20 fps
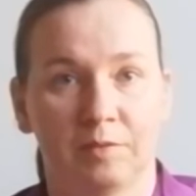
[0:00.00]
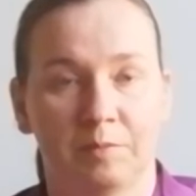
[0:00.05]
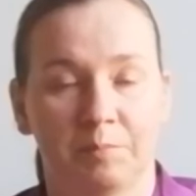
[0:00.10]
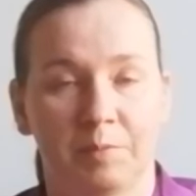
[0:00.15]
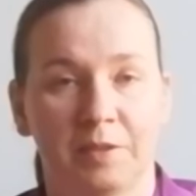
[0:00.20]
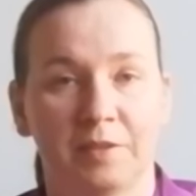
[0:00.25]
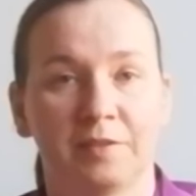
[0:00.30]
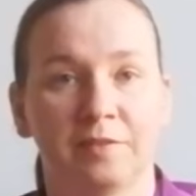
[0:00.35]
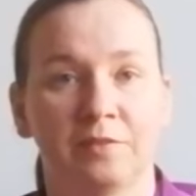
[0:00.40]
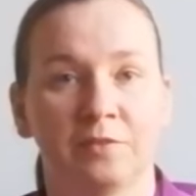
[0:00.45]

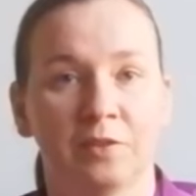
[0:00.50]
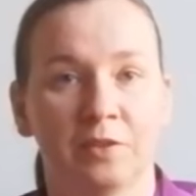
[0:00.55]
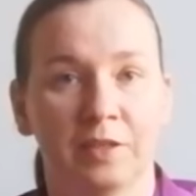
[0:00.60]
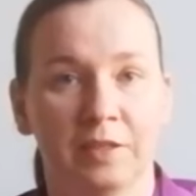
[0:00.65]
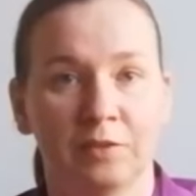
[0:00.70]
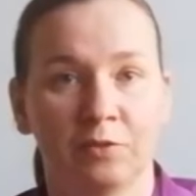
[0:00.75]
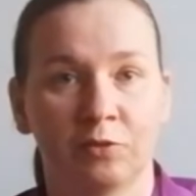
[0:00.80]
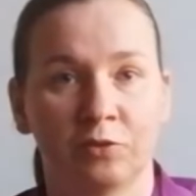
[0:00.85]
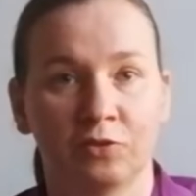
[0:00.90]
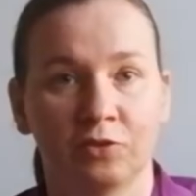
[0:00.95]
But it's not
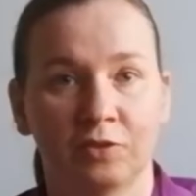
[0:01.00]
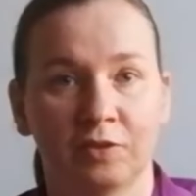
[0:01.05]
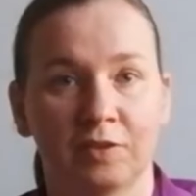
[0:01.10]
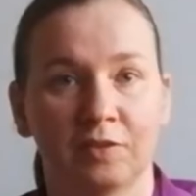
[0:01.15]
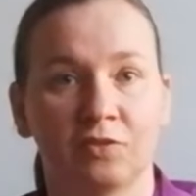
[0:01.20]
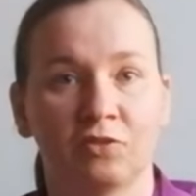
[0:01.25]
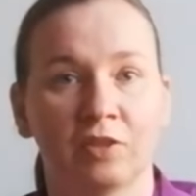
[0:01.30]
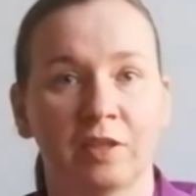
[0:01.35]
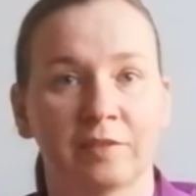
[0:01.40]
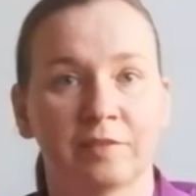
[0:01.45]
unconscious,
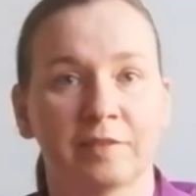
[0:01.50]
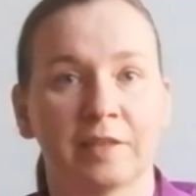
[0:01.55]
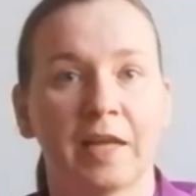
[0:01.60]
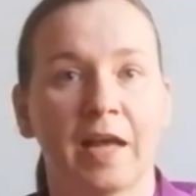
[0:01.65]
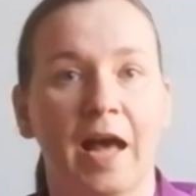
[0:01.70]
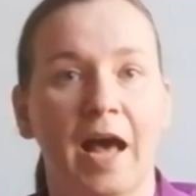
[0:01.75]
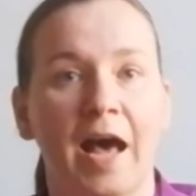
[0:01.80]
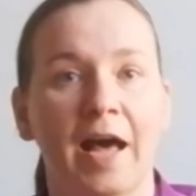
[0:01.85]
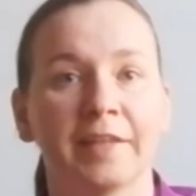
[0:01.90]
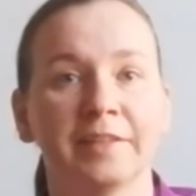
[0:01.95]
it's just
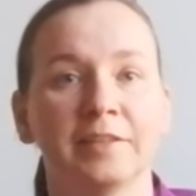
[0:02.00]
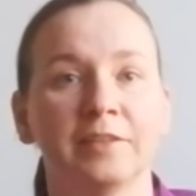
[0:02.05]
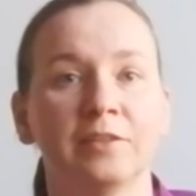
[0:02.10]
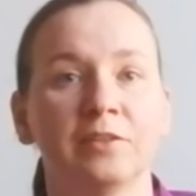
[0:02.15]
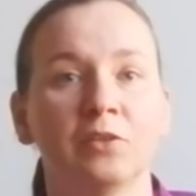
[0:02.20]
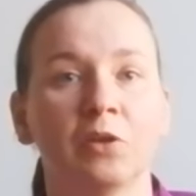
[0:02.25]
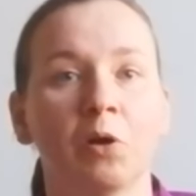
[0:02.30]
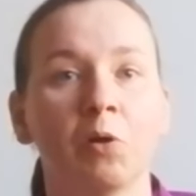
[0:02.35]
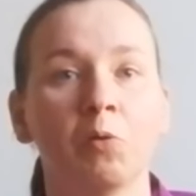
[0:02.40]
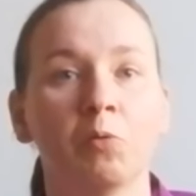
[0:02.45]

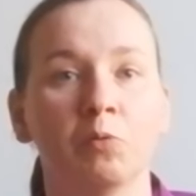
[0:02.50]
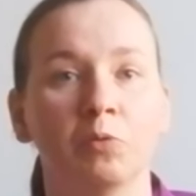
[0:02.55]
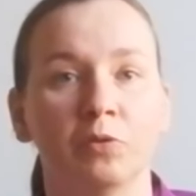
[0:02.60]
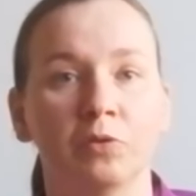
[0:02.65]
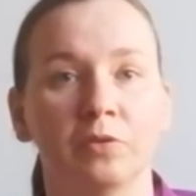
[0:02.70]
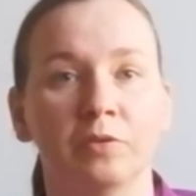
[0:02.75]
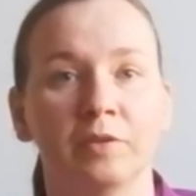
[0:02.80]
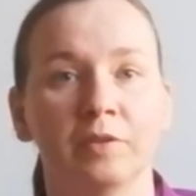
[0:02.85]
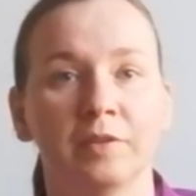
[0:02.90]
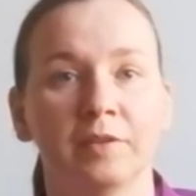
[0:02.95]
unknown.